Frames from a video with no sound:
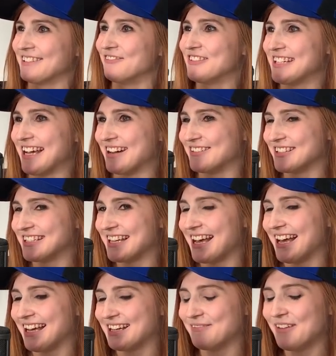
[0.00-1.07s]
yeah. of
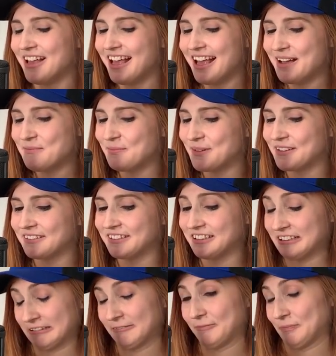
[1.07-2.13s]
downtime, but
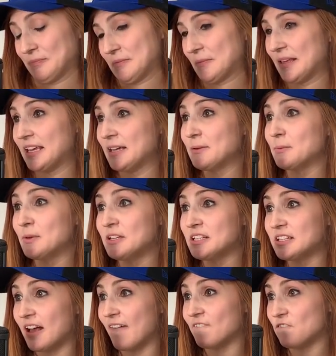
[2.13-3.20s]
like it
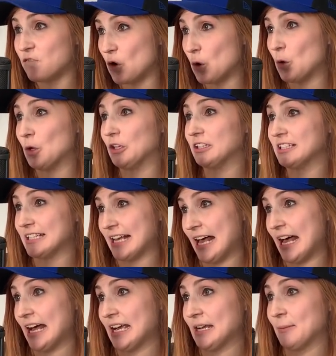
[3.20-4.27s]
was
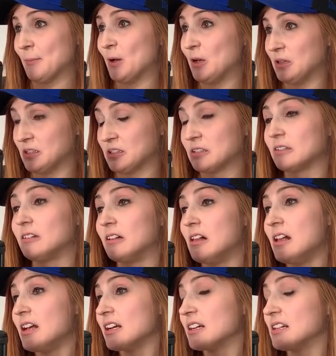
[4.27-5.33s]
full-time hustle,
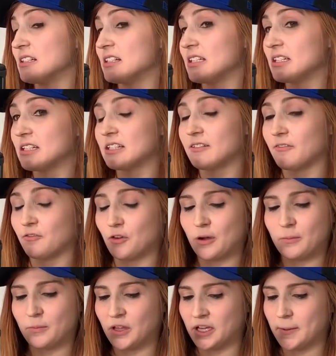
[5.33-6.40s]
because it's
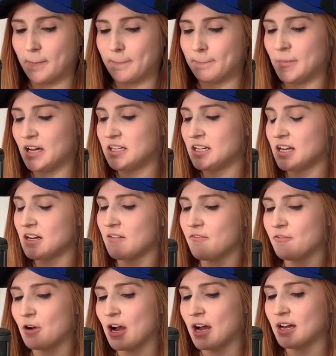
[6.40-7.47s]
from like Monday to
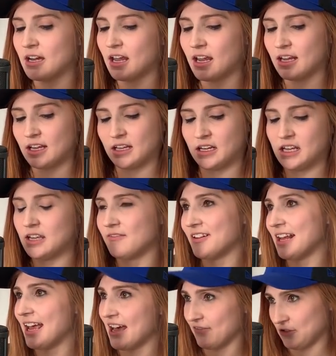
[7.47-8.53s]
Friday, and
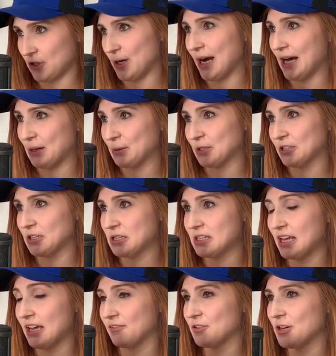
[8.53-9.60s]
even after hours.
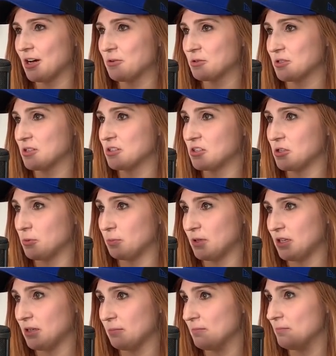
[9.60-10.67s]
After hours, you'd
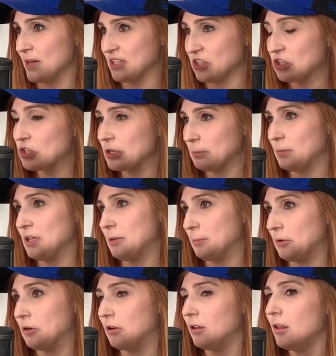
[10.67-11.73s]
be messaging
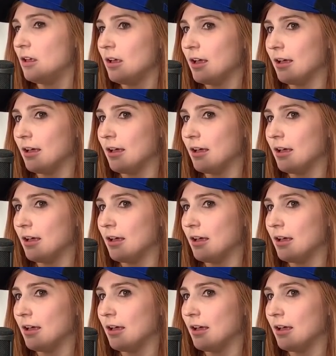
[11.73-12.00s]
people,